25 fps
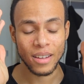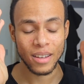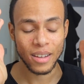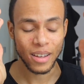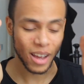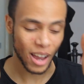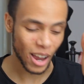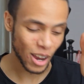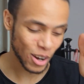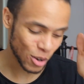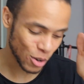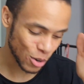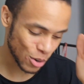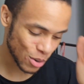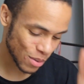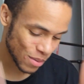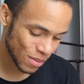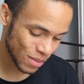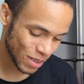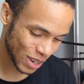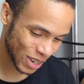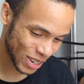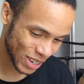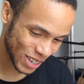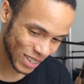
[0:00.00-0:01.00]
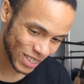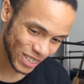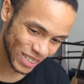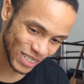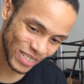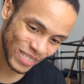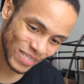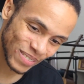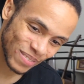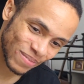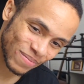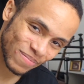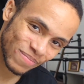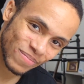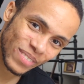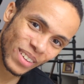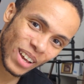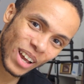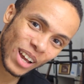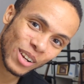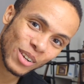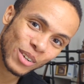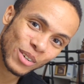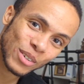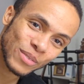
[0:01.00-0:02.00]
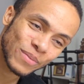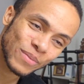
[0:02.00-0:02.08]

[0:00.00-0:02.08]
I know. I know.